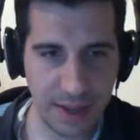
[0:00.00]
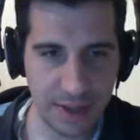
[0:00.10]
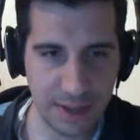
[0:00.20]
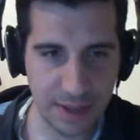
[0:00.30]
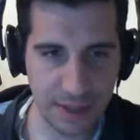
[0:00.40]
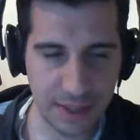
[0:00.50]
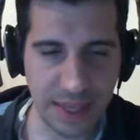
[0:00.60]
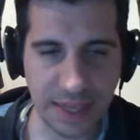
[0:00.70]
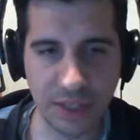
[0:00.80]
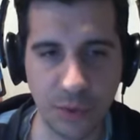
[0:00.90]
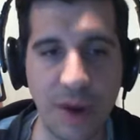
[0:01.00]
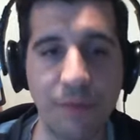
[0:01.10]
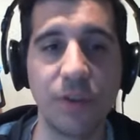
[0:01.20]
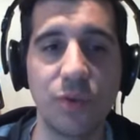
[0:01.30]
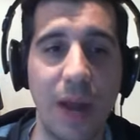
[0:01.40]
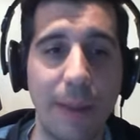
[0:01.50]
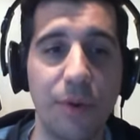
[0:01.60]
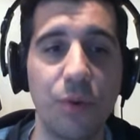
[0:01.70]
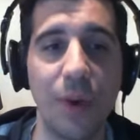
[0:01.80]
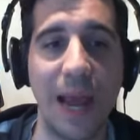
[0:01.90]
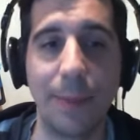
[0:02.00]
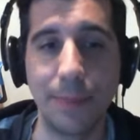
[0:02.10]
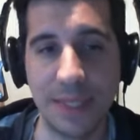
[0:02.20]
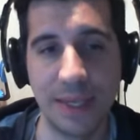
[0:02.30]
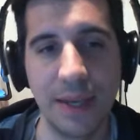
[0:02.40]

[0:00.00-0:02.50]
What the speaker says: thing that the reference wrapper wraps.